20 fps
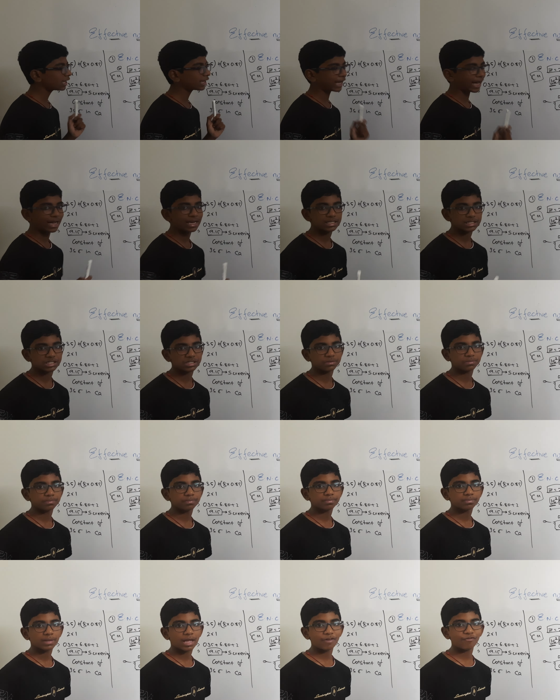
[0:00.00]
in calcium.
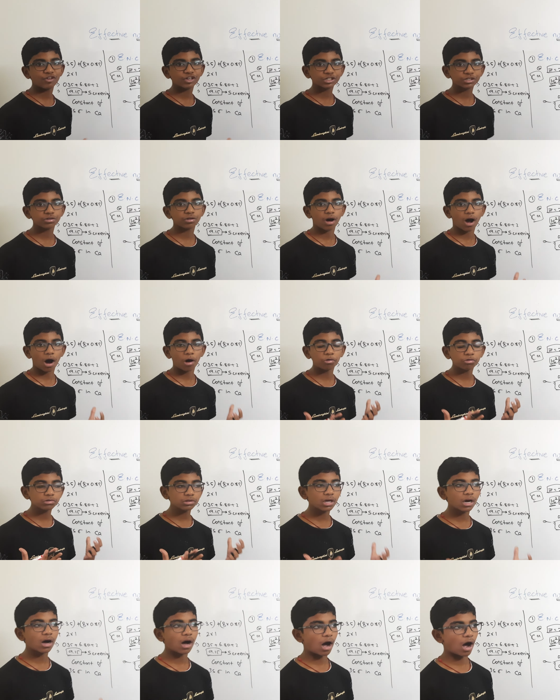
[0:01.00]
Effective,
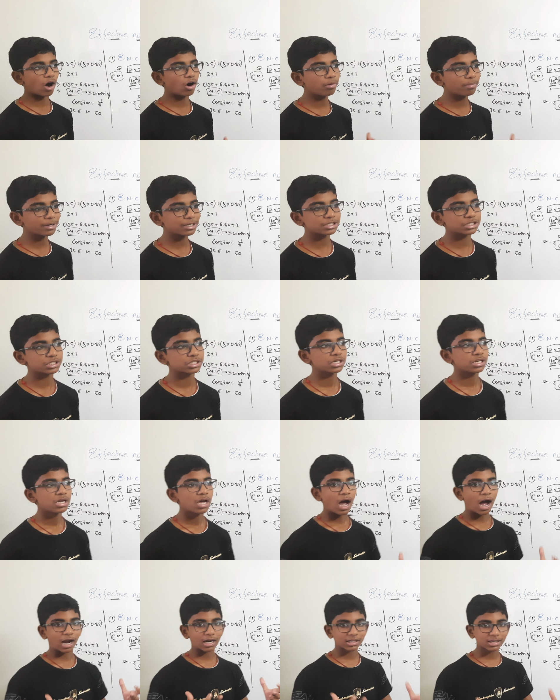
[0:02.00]
how much
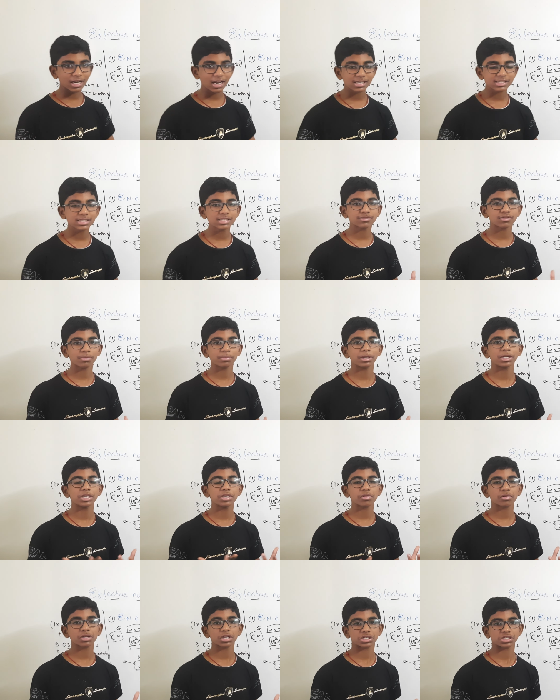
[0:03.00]
attraction from the
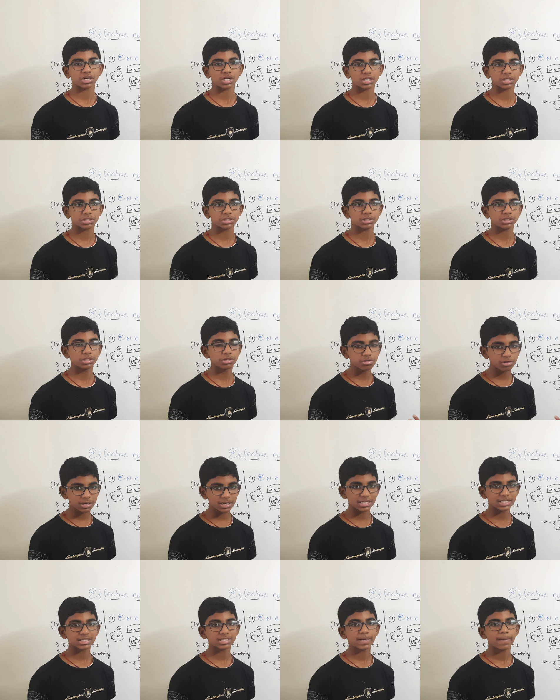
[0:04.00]

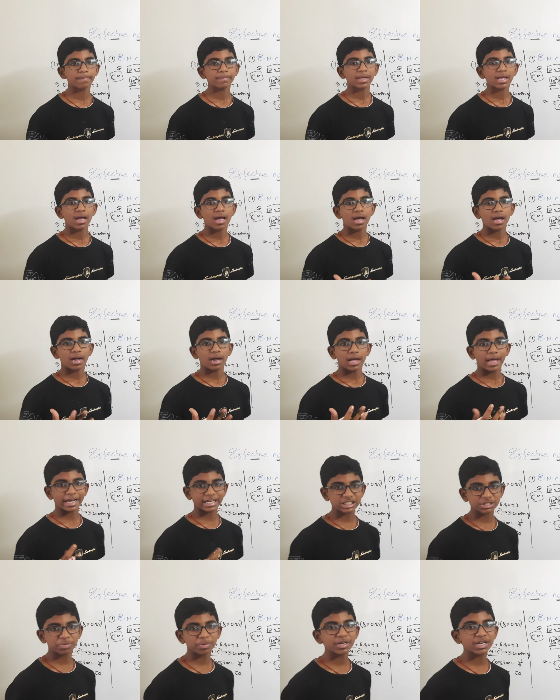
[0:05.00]
nucleus
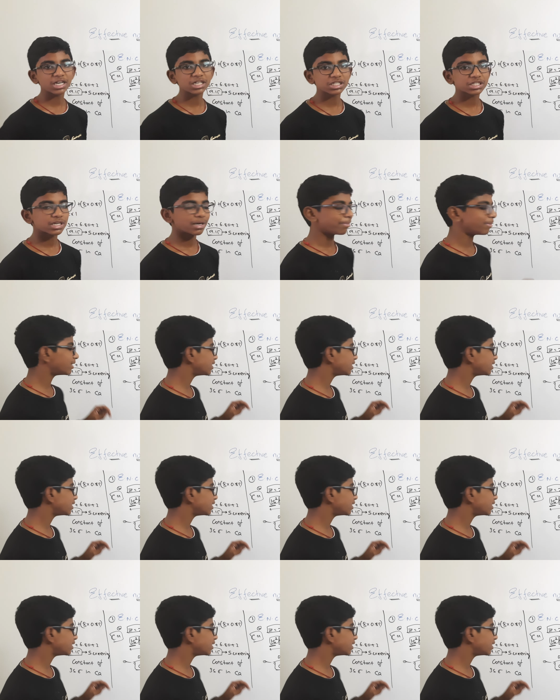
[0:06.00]
experienced